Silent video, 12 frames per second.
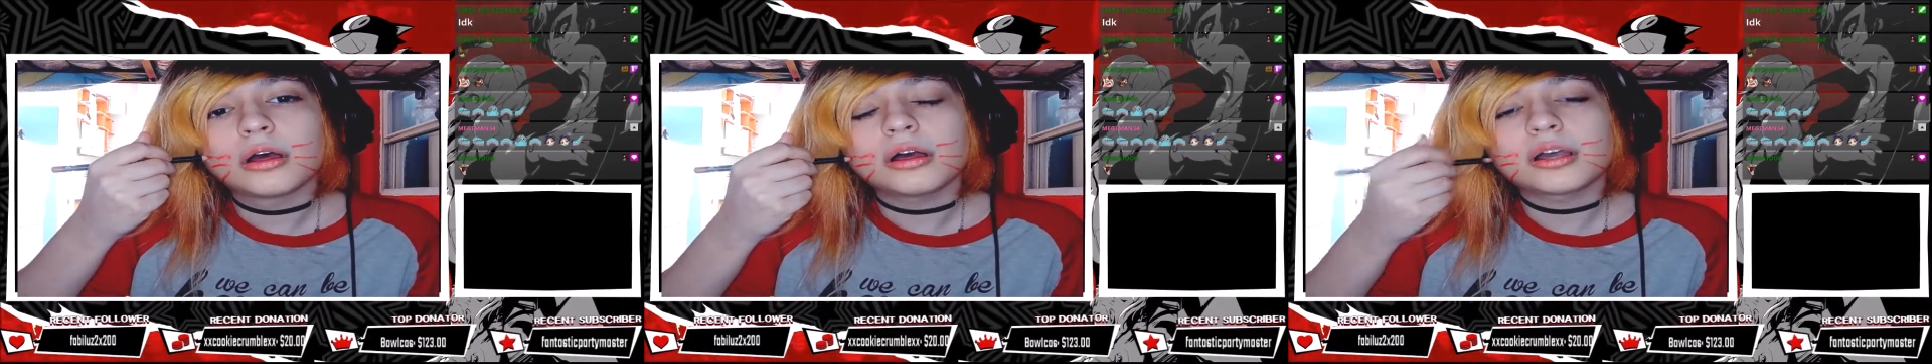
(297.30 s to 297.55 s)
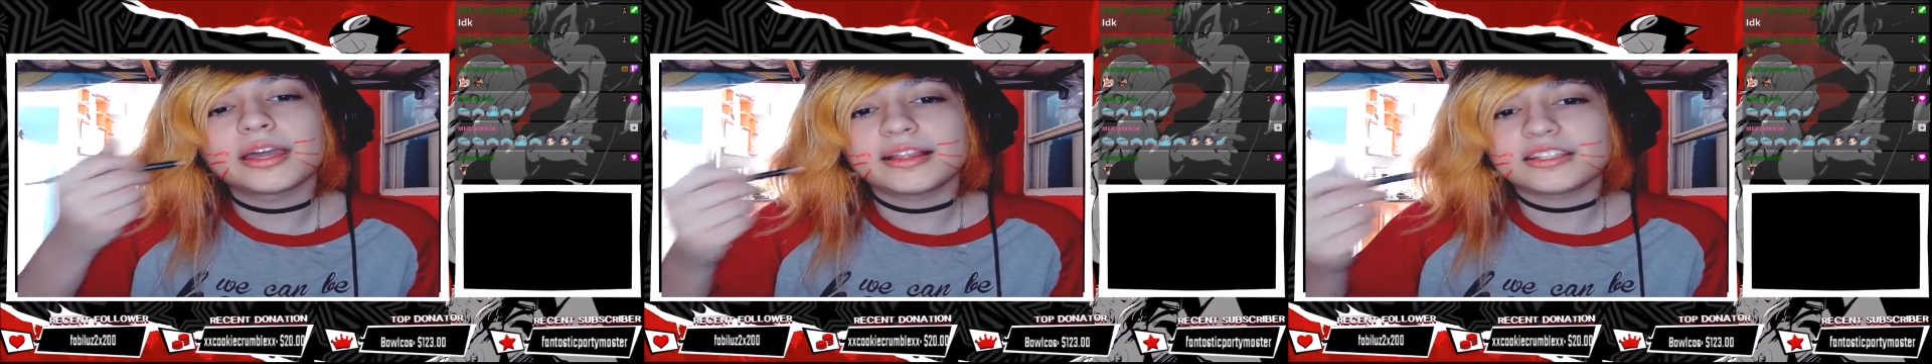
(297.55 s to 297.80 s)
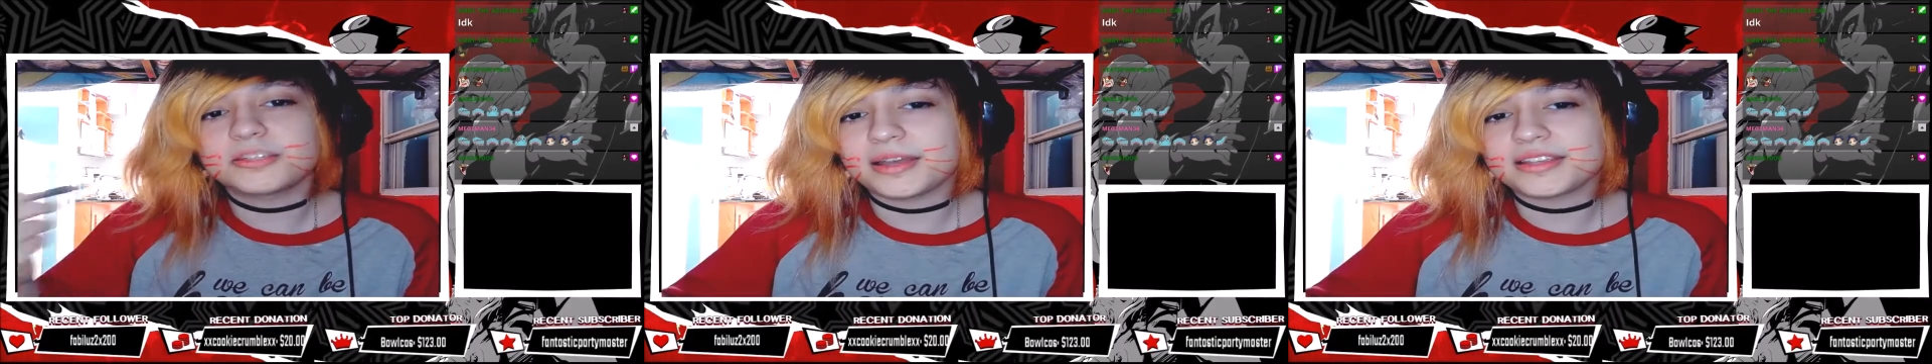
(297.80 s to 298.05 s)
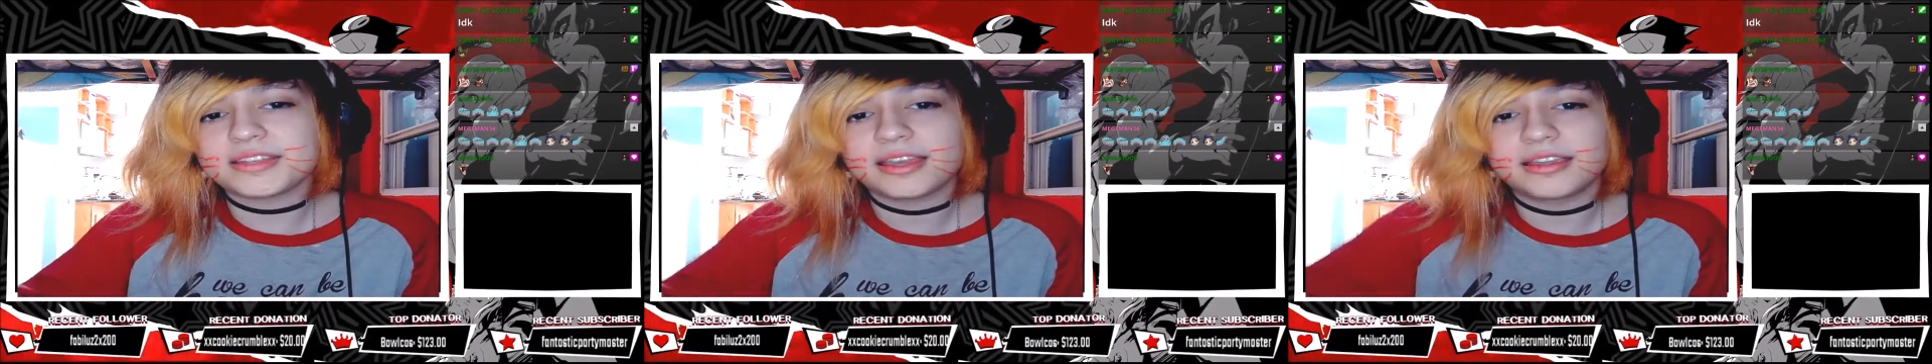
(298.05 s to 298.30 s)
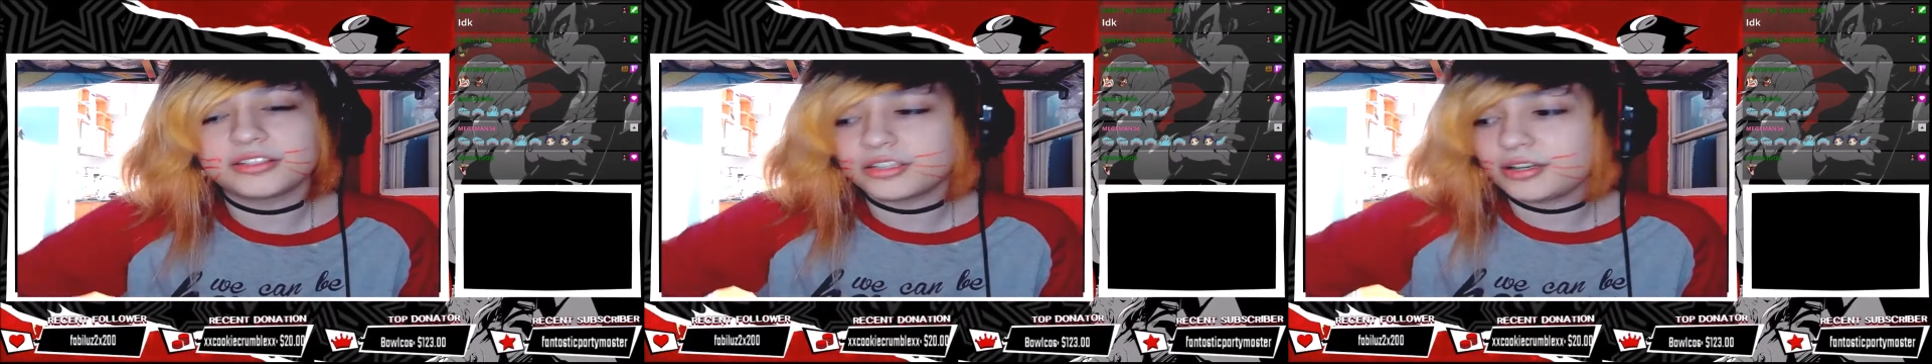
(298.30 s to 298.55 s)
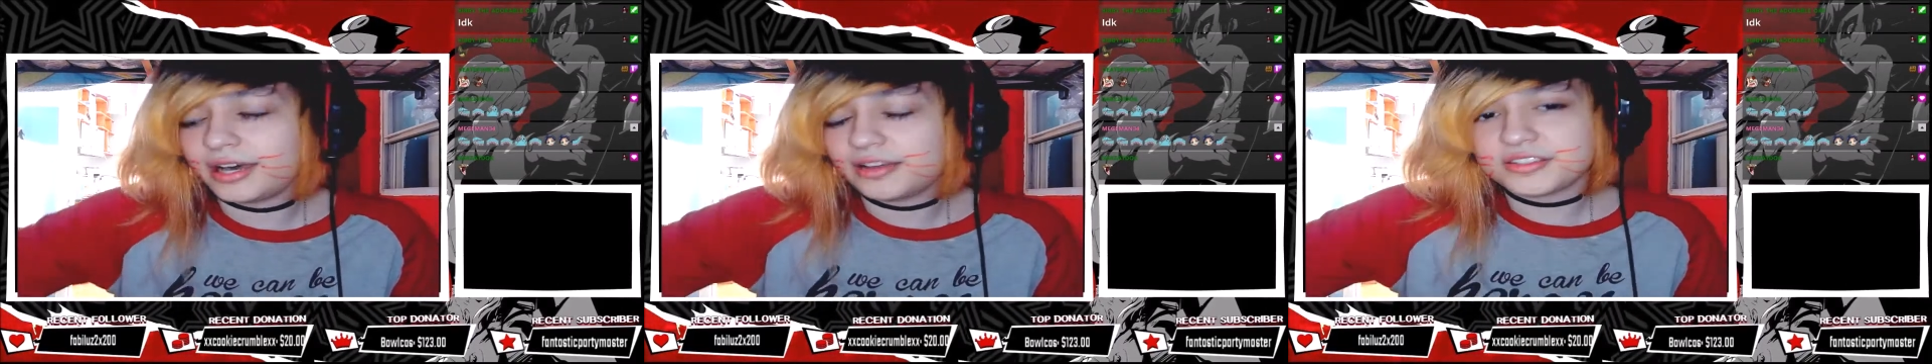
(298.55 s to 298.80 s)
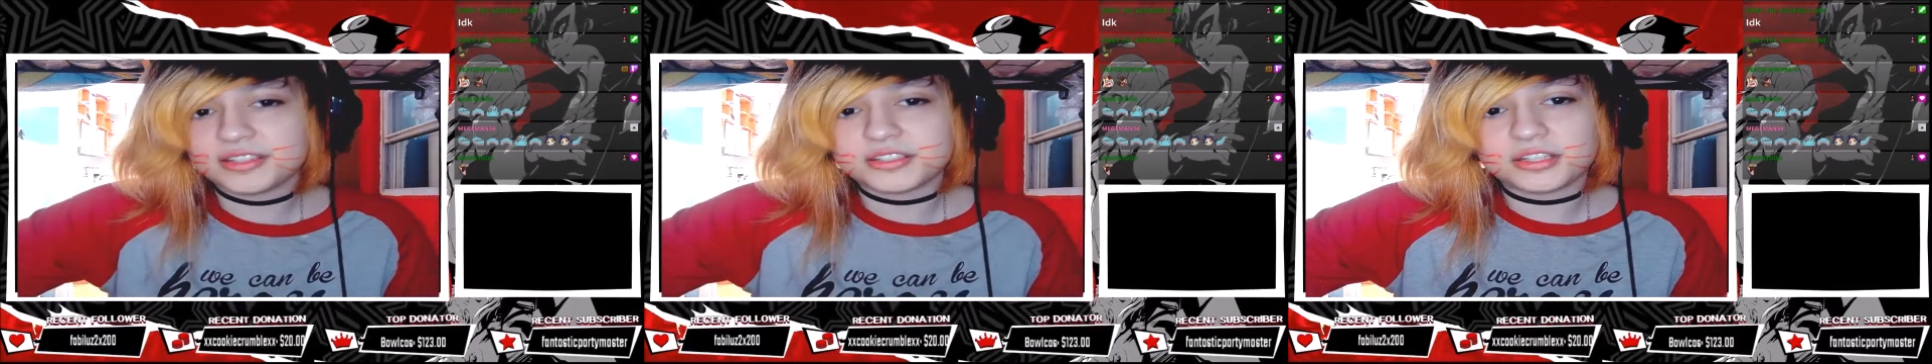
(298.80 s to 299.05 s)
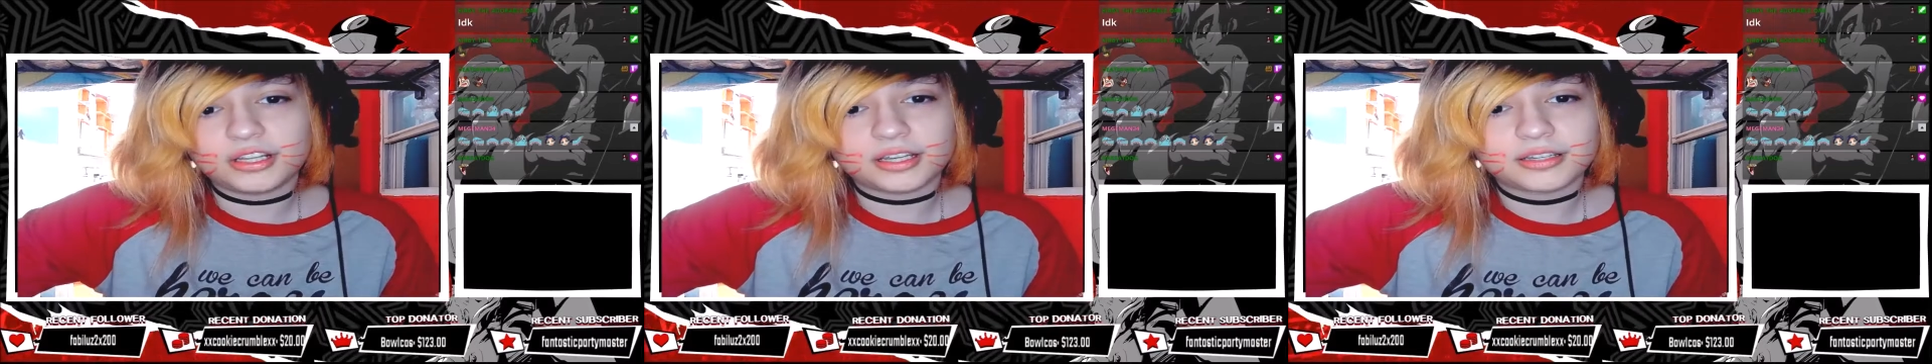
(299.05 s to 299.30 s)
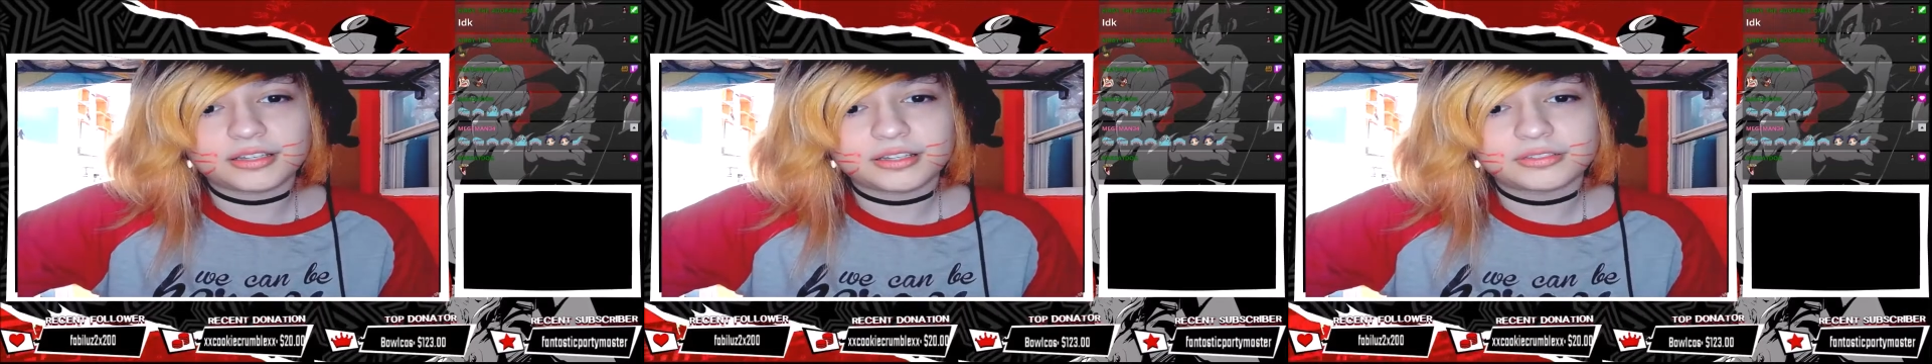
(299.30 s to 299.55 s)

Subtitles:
Okay, that's the best I can do. How does this look?